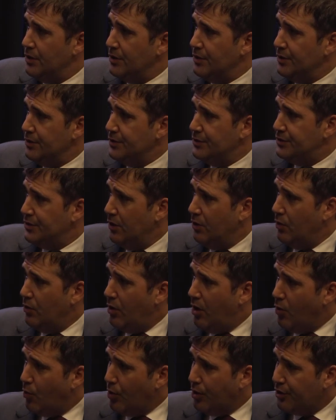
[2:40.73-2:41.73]
So
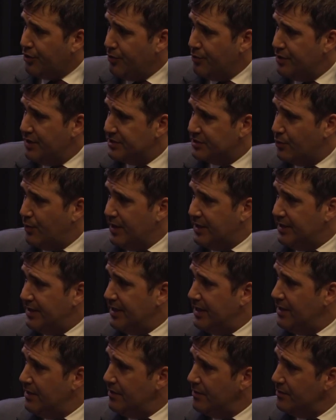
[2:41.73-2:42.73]
I'll work through this
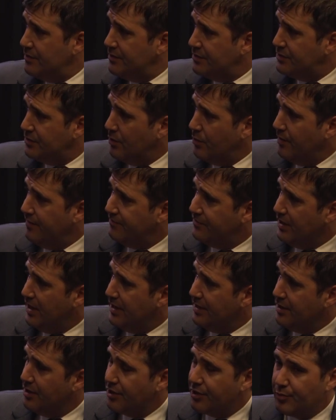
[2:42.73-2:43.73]
quickly. So we've
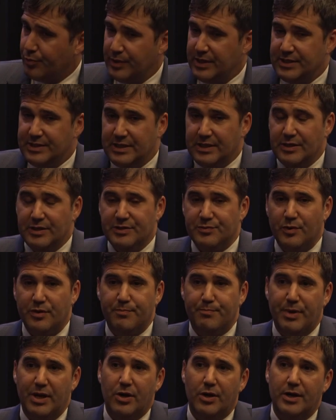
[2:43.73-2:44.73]
done 3 deals
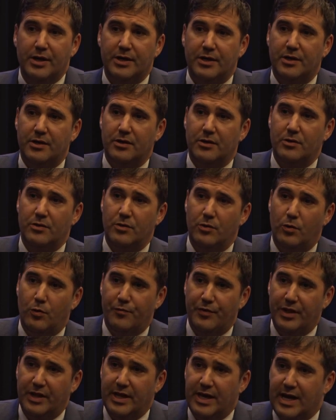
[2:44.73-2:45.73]
with Barrick
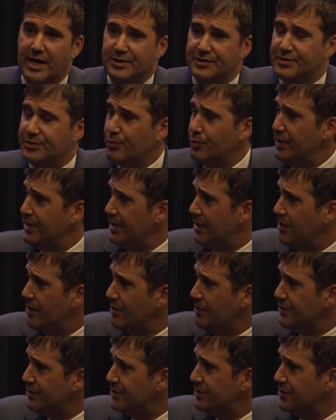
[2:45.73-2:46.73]
over the last 3
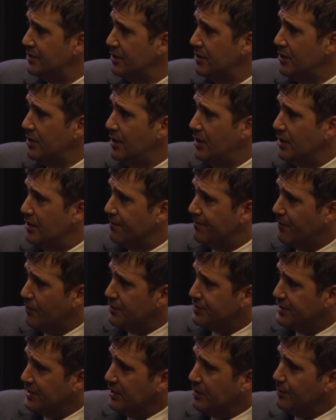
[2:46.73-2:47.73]
years. The
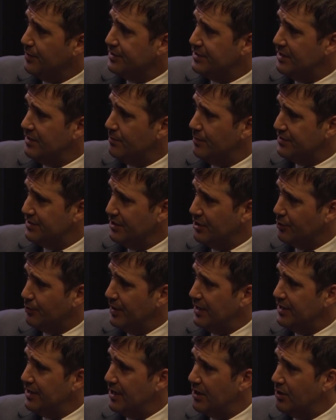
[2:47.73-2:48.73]
first deal we did was in
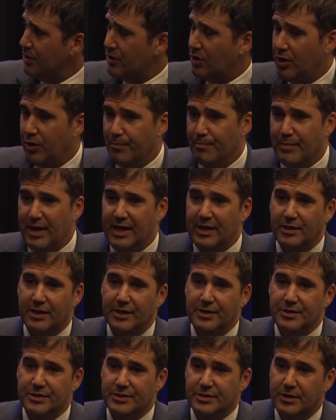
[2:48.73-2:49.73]
green there called
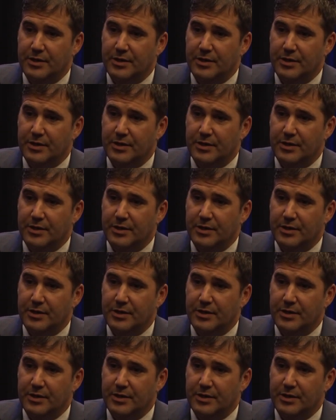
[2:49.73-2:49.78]
Maitland.